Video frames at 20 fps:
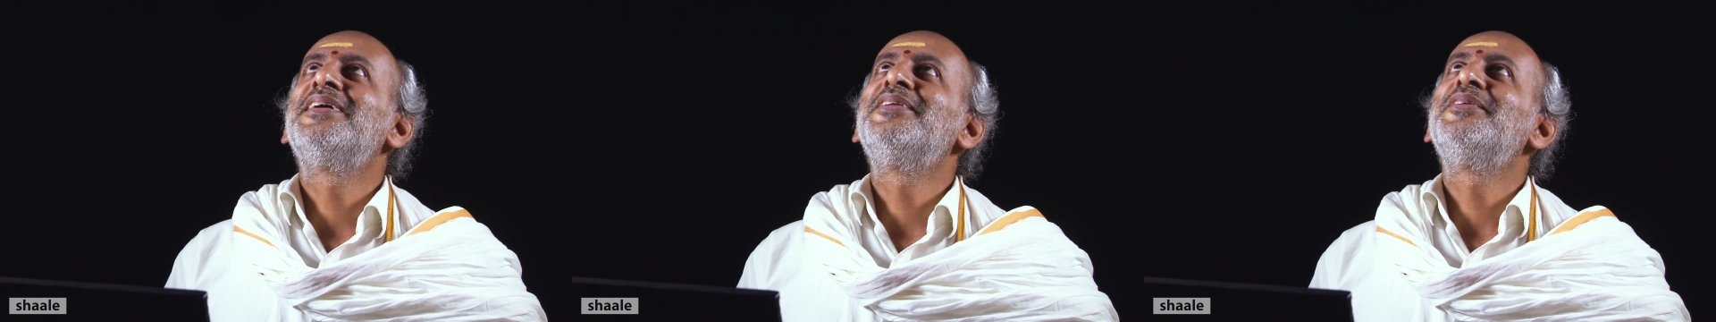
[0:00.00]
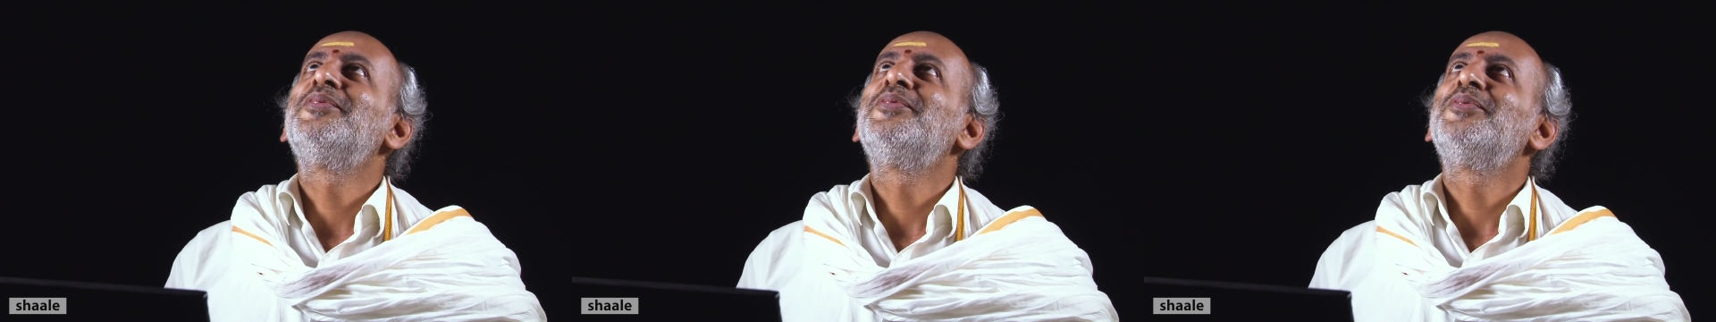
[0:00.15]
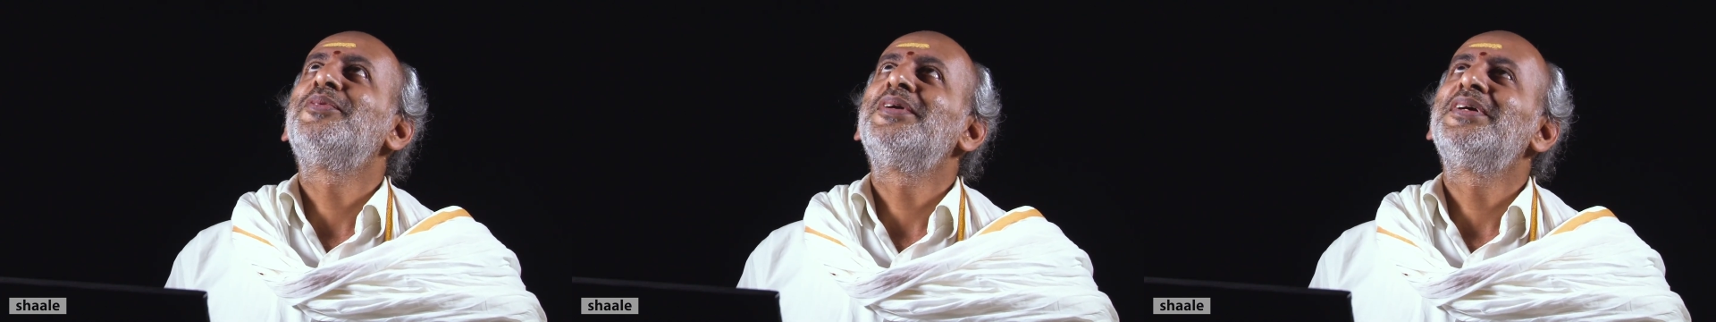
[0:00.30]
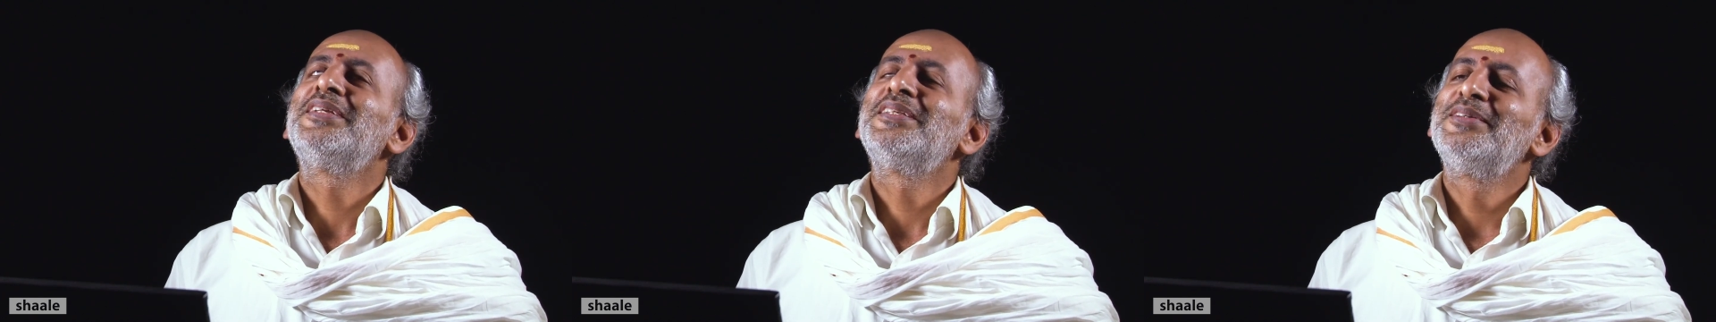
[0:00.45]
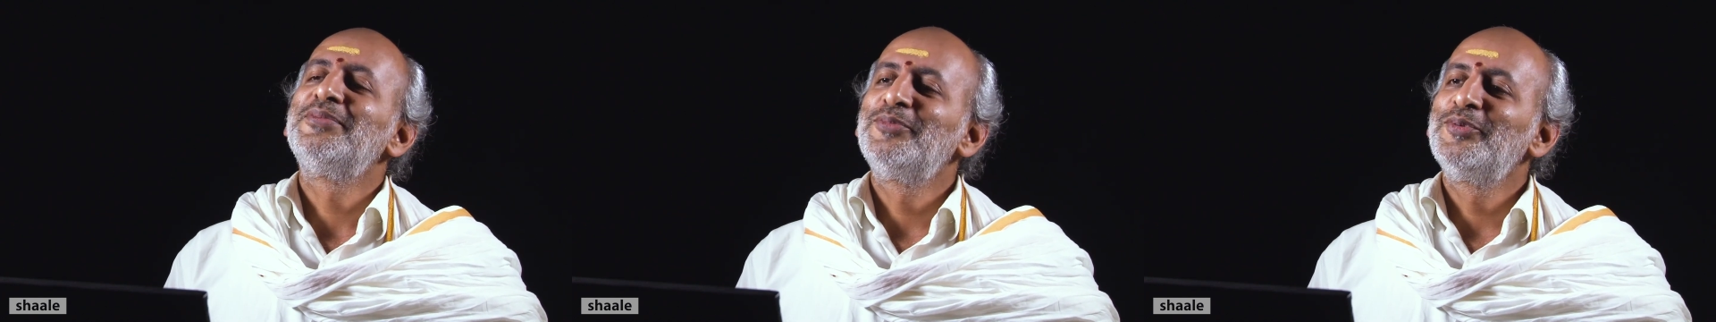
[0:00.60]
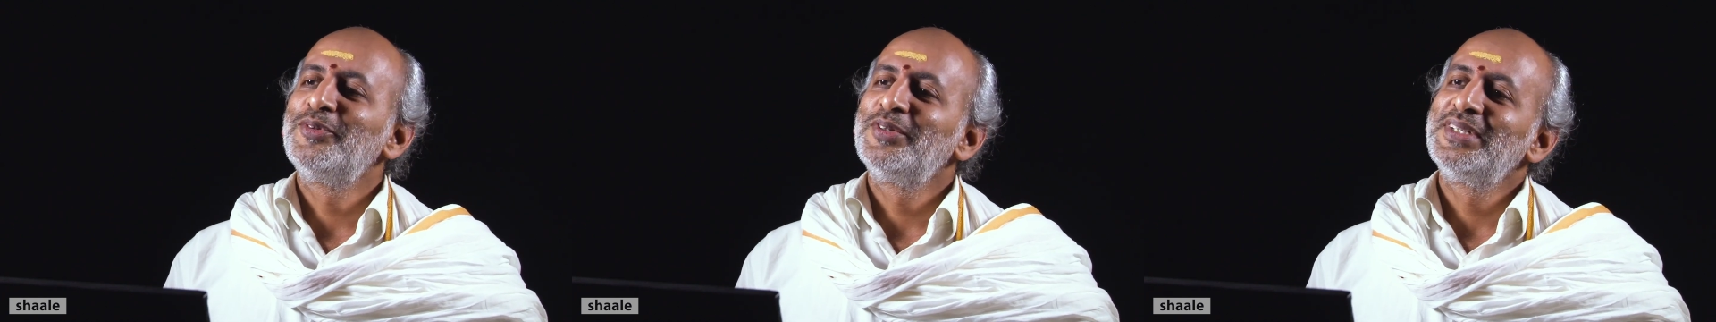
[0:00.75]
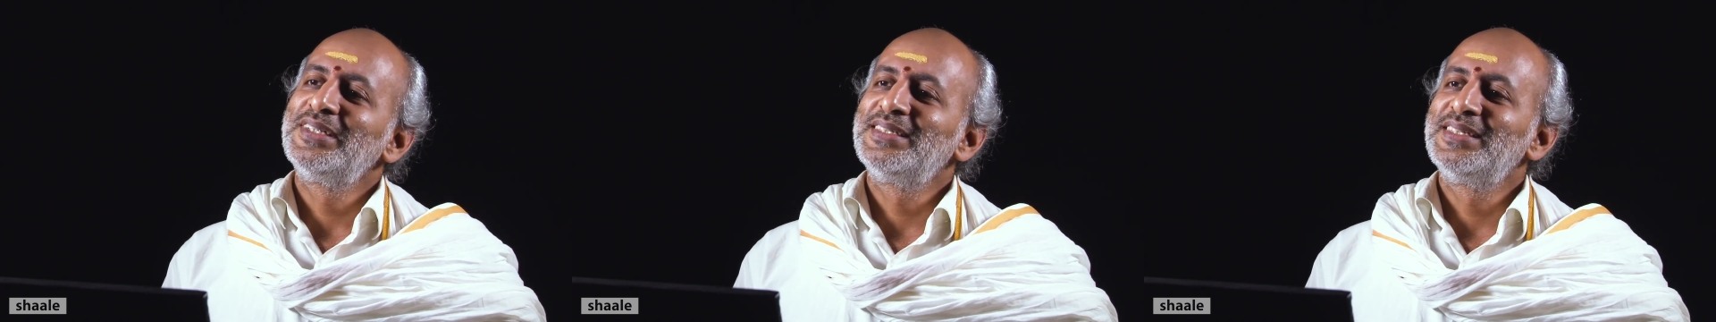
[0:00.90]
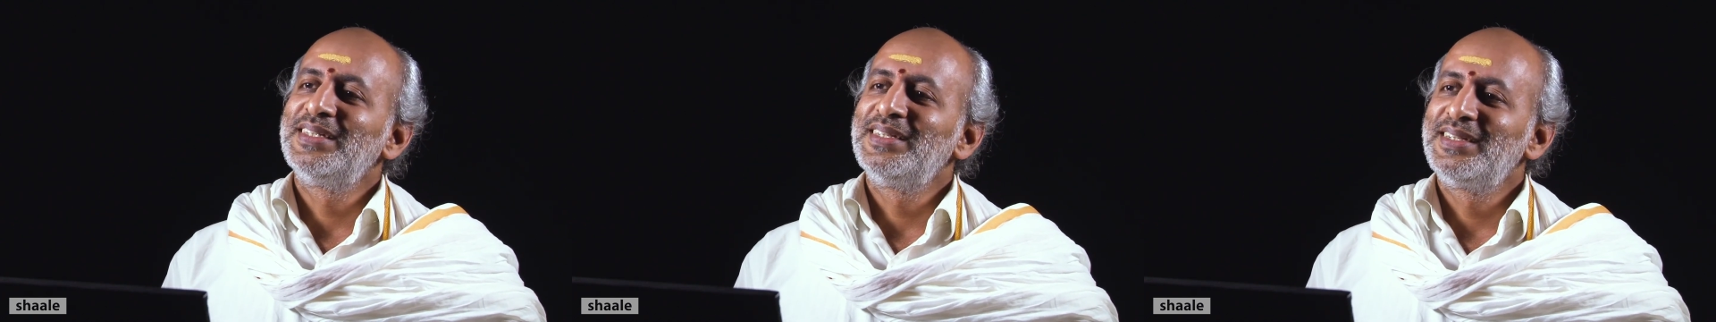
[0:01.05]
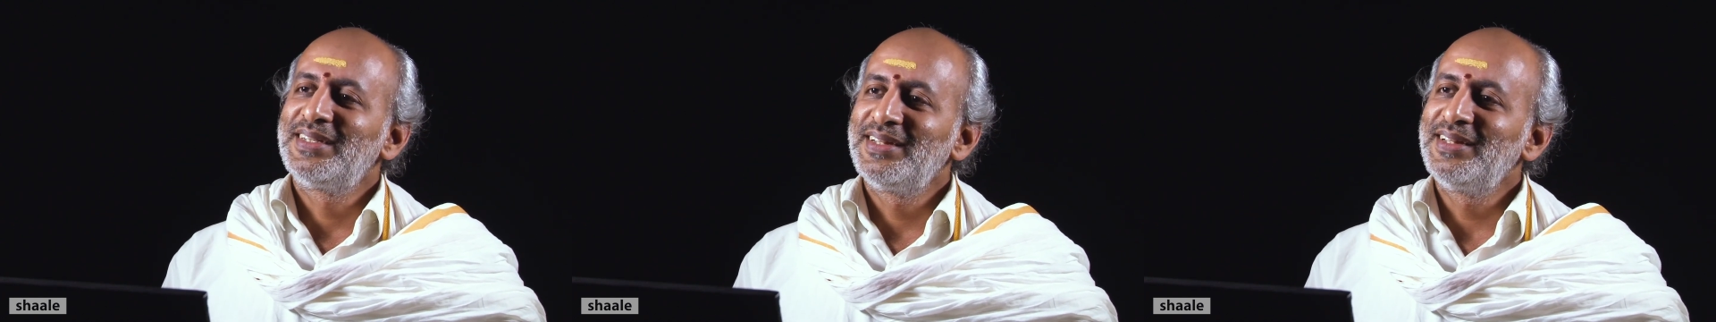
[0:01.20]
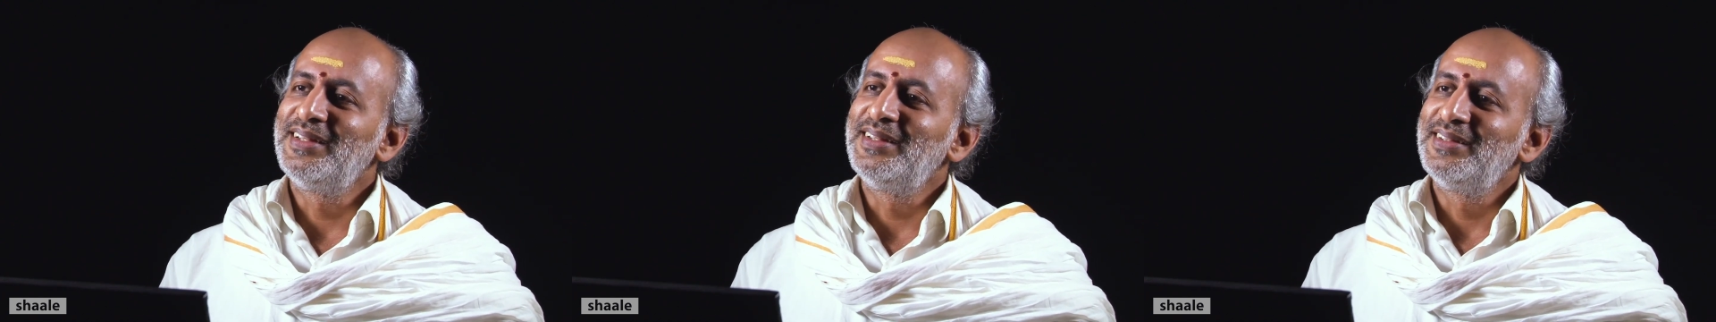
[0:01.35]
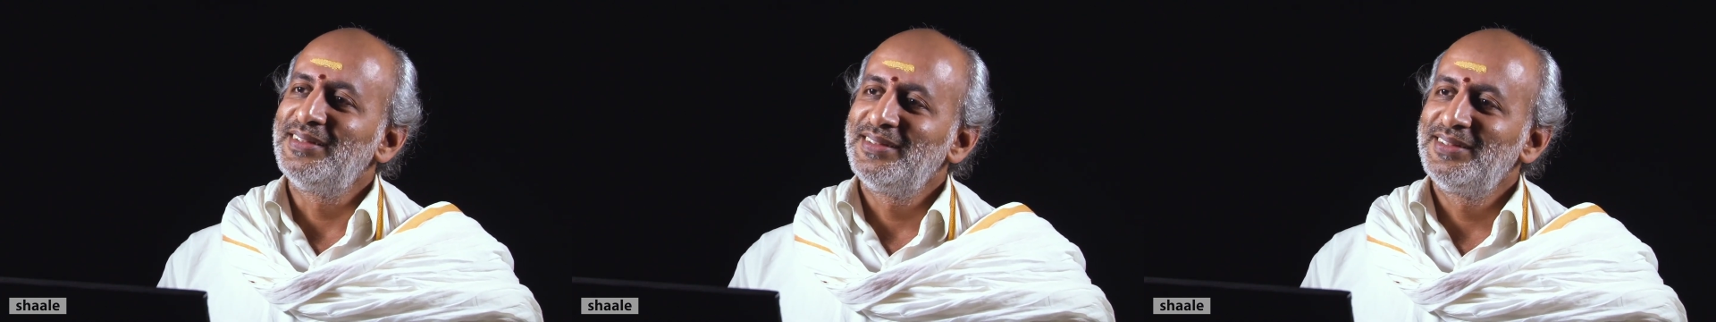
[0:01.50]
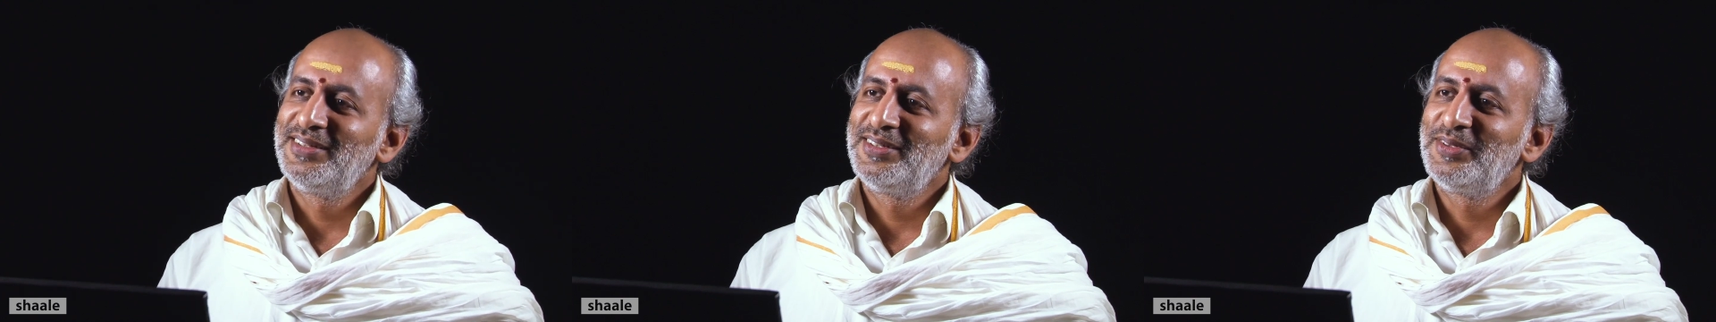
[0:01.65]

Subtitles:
can you look at the moon and then tell